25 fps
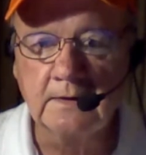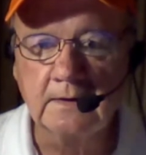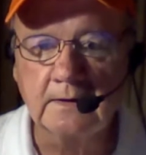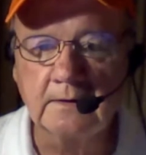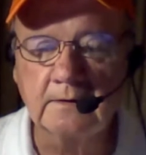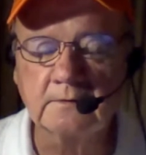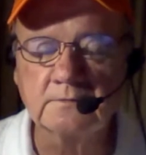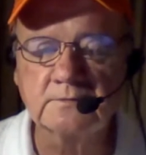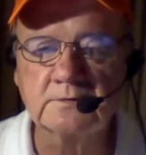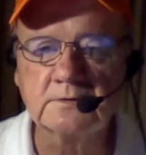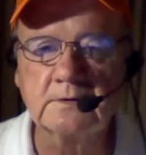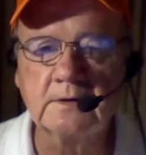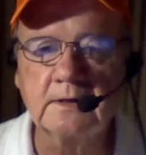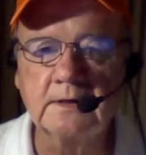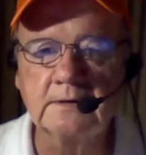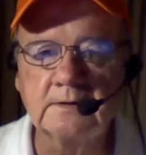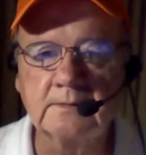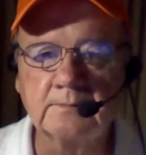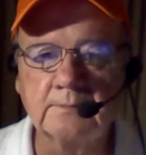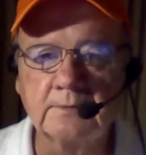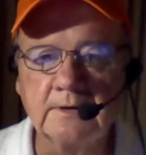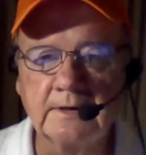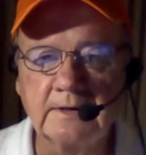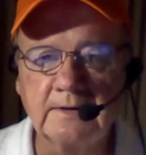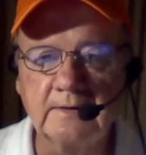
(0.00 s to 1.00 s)
I also like
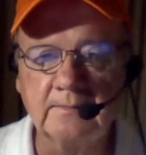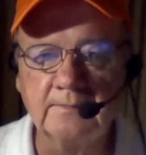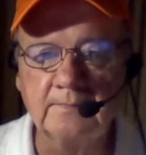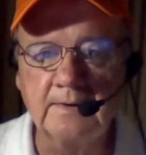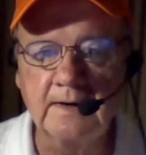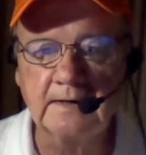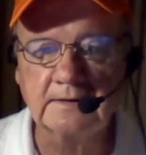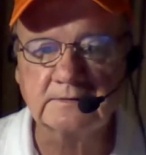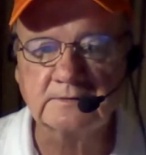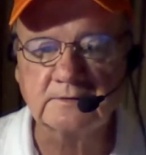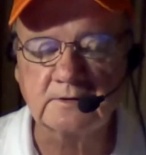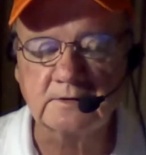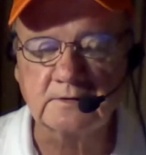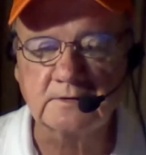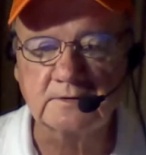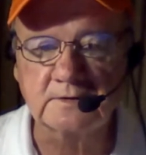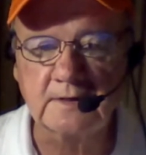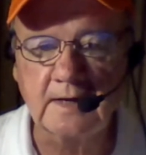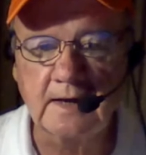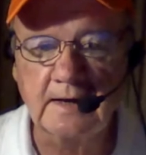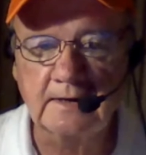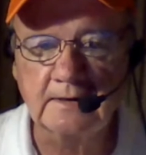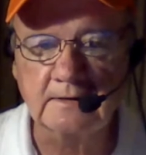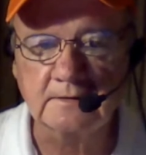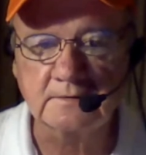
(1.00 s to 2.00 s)
to play the boxed
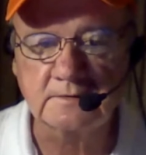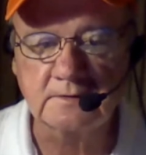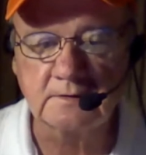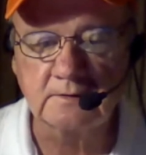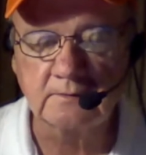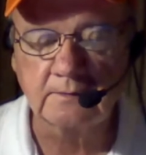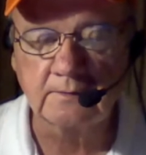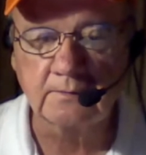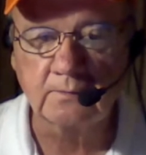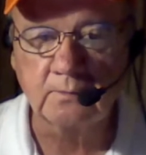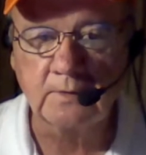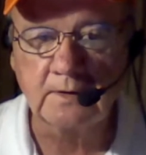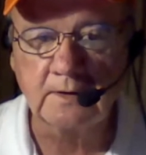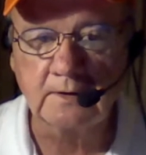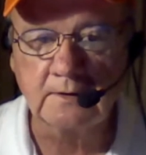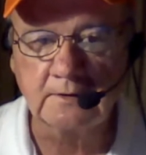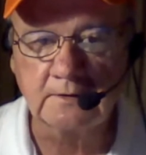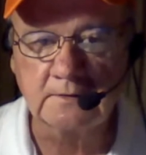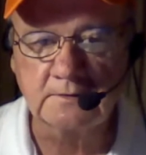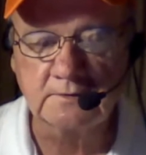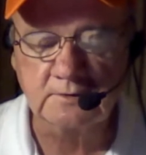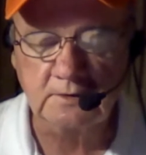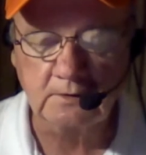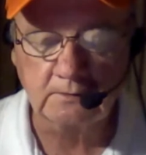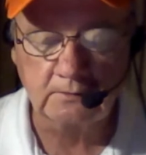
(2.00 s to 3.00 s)
exotics here at
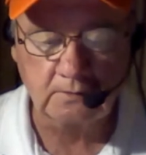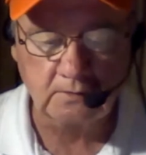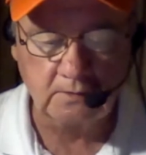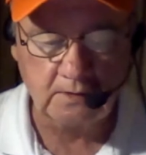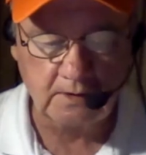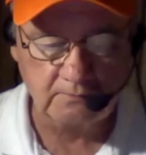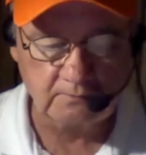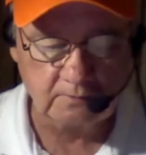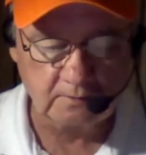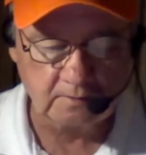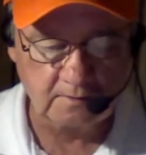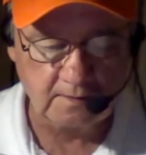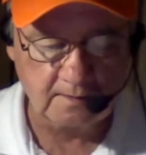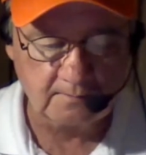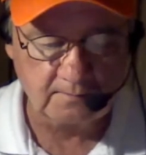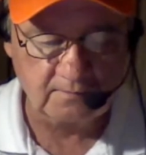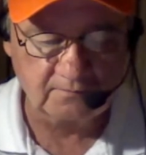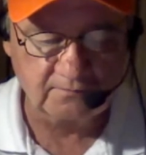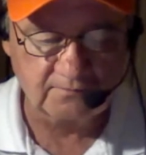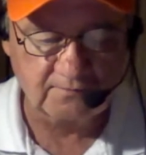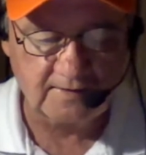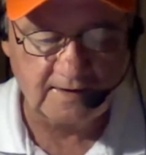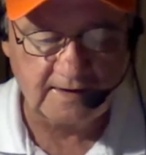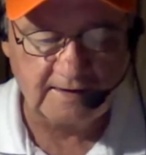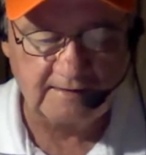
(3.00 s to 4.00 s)
Wheeling, so along with number
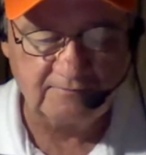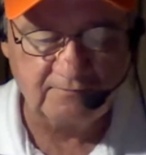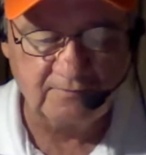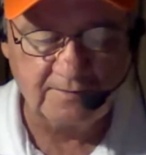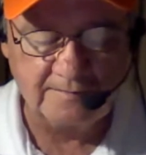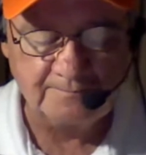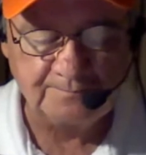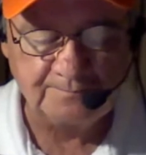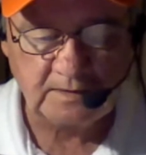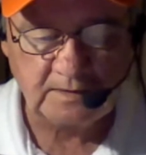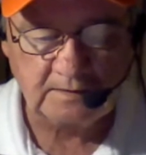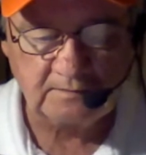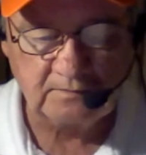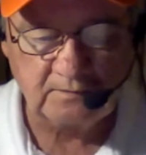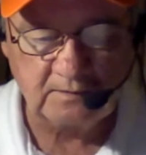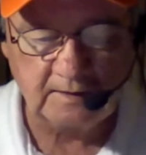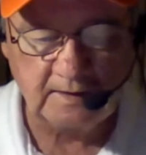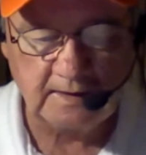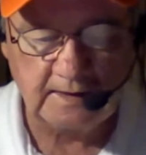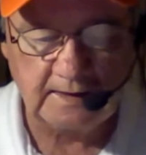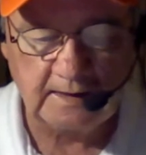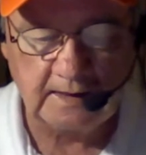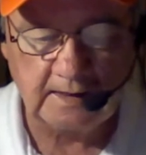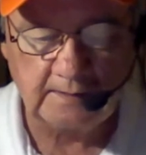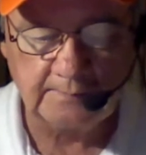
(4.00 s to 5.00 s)
5,
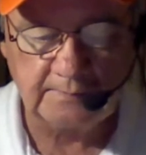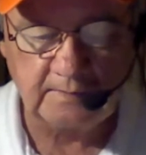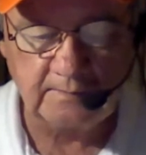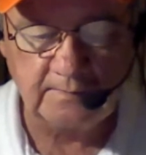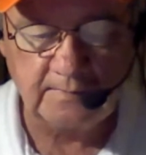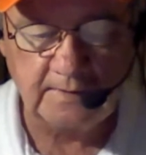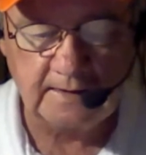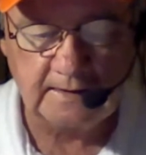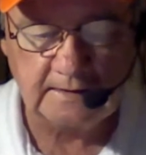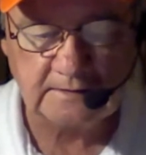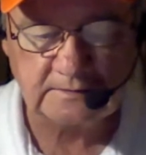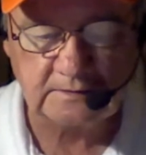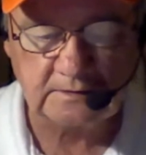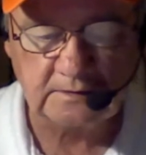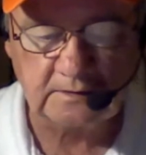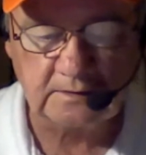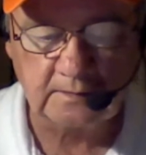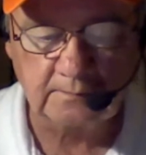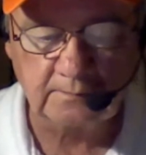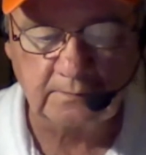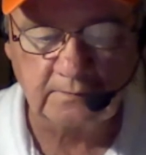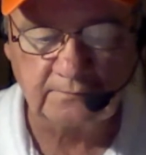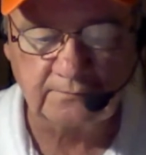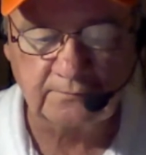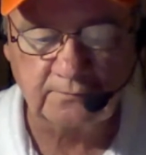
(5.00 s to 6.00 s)
today I'll be boxing
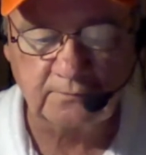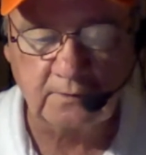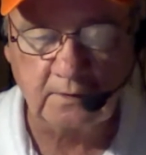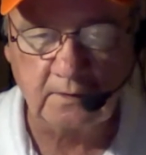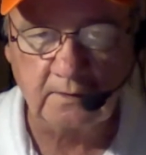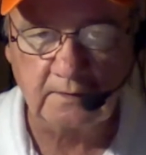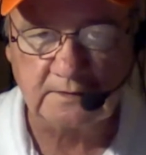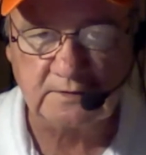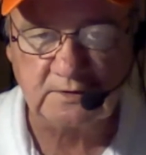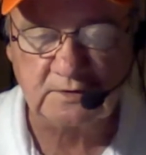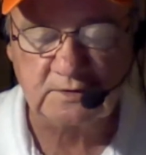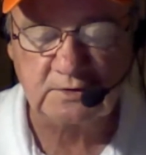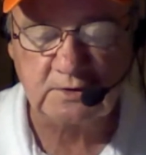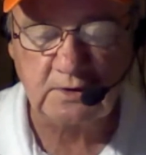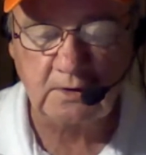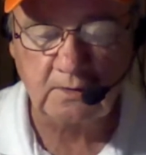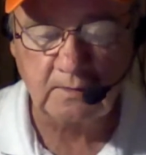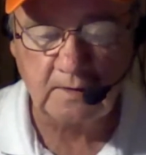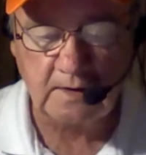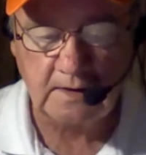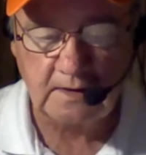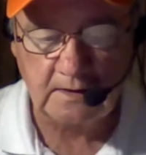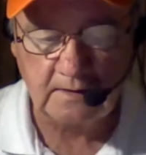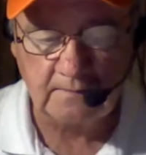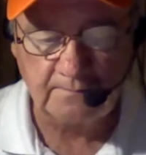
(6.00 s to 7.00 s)
number 4,
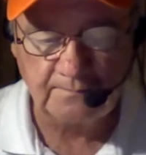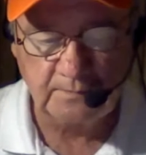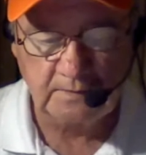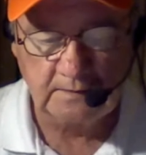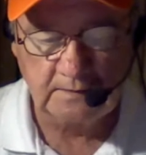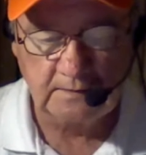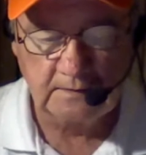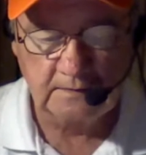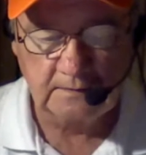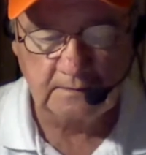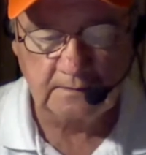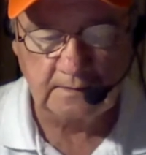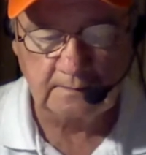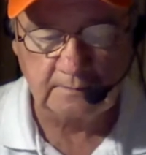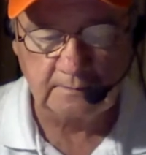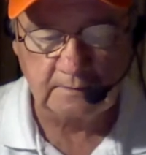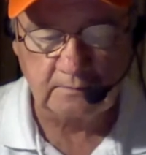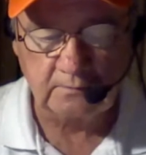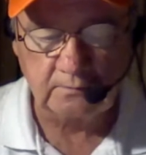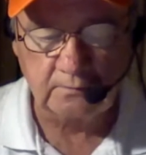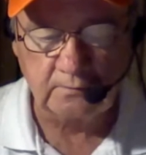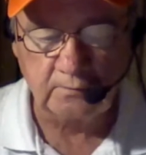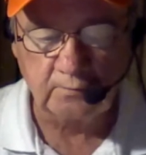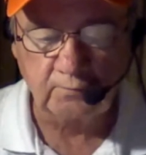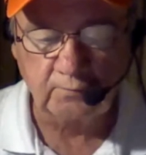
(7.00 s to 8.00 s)
Estonia, number
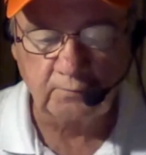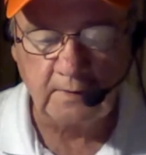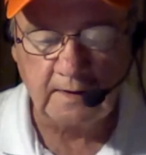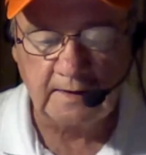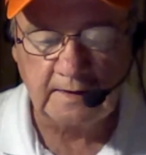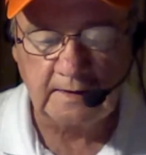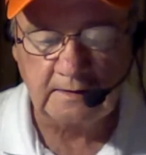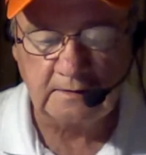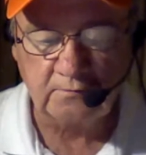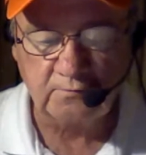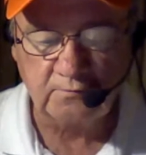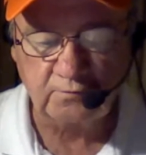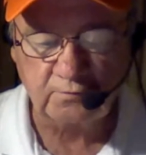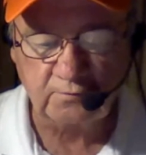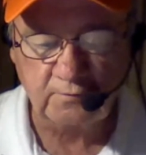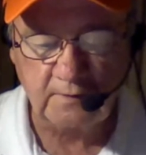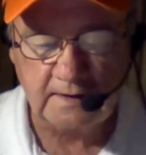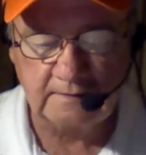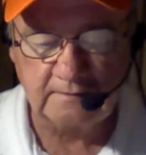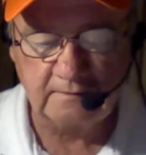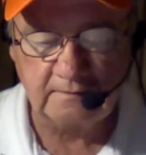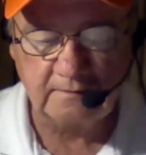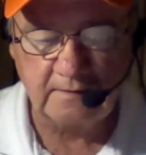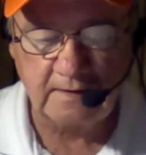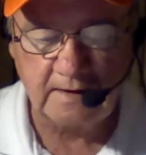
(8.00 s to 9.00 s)
2, Running
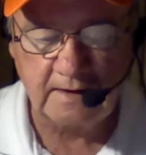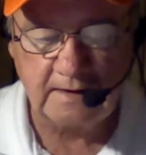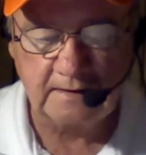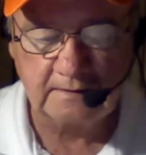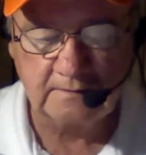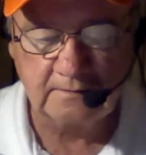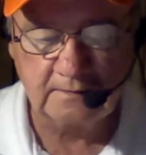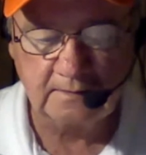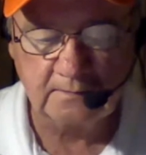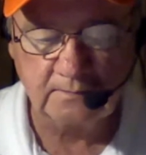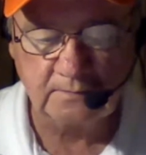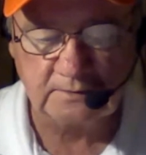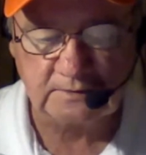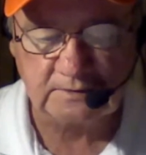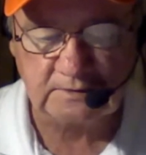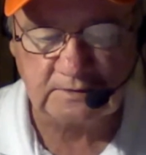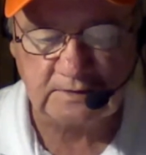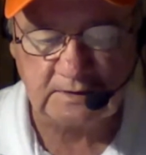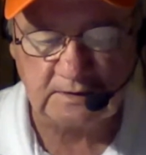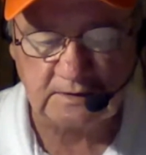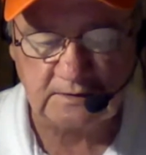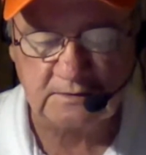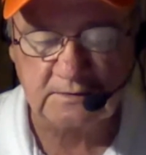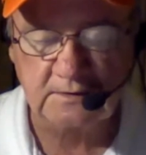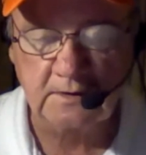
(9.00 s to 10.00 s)
Trent, and number
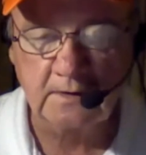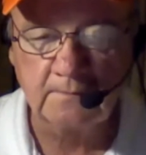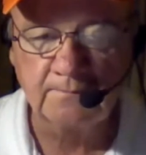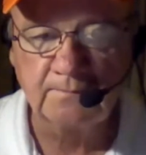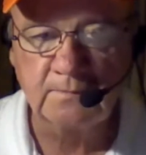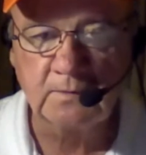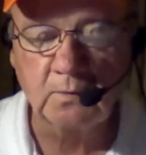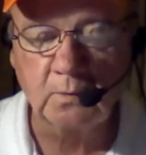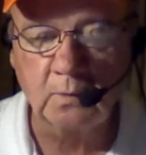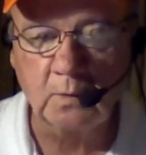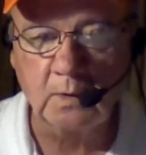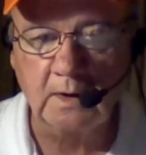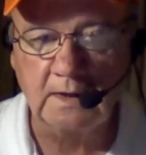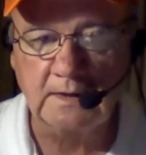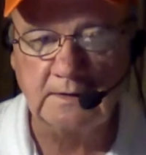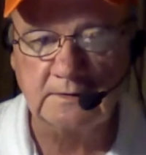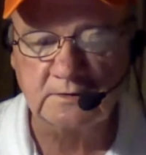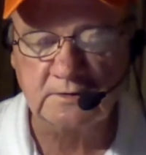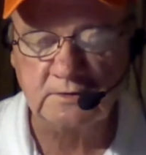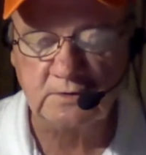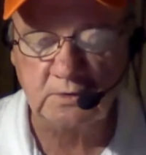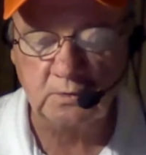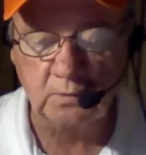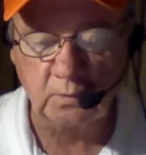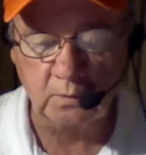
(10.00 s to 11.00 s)
6, White
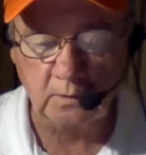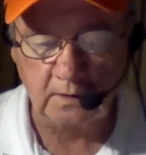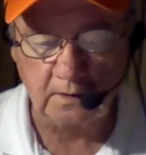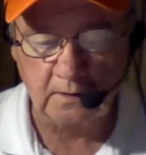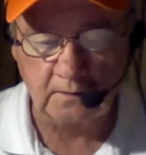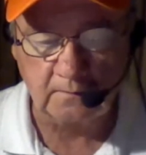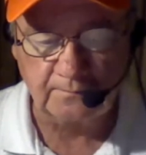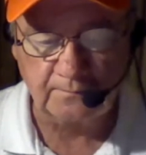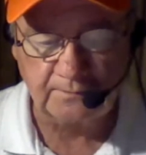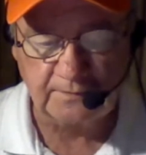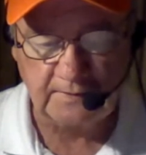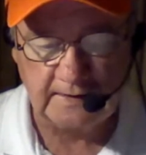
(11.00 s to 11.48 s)
Squirrel.